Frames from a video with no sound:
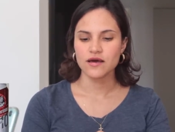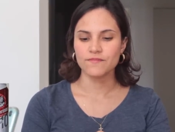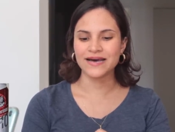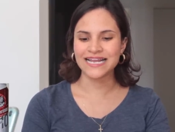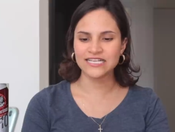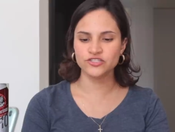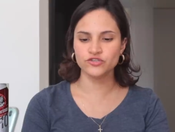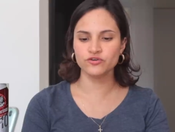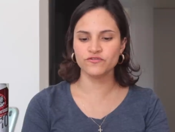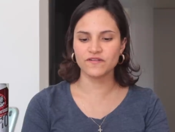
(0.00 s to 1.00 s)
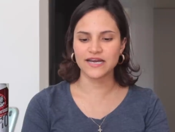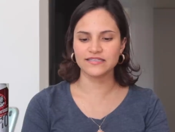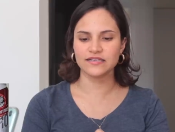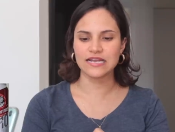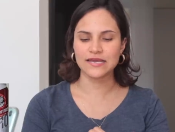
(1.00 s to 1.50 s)
but I do
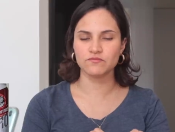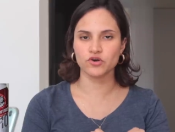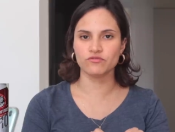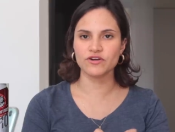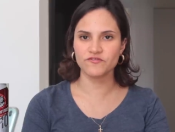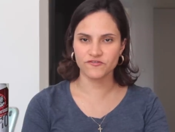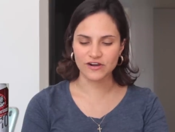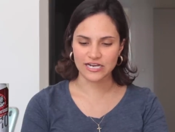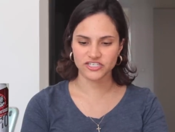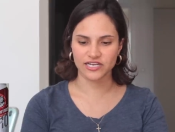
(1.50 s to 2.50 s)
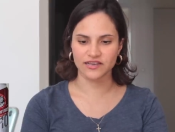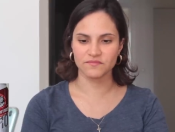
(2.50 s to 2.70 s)
find it like more refreshing,